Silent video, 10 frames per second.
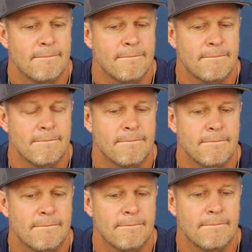I noticed Derek
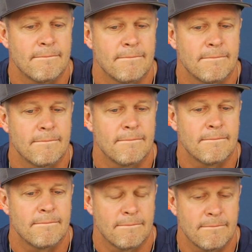Devine had a boot
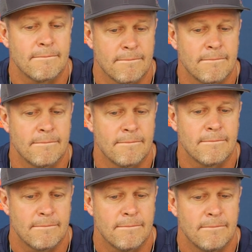on with a,
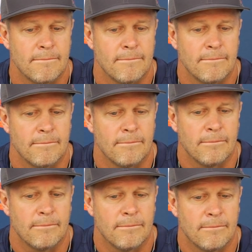with a cart, um,
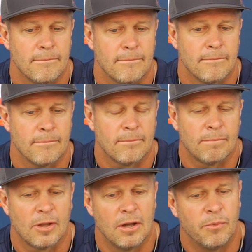but in terms of other
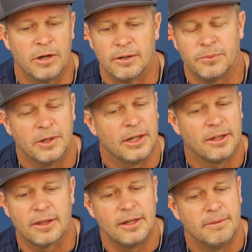guys, we're we're
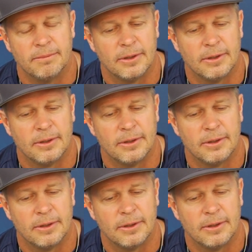healthy.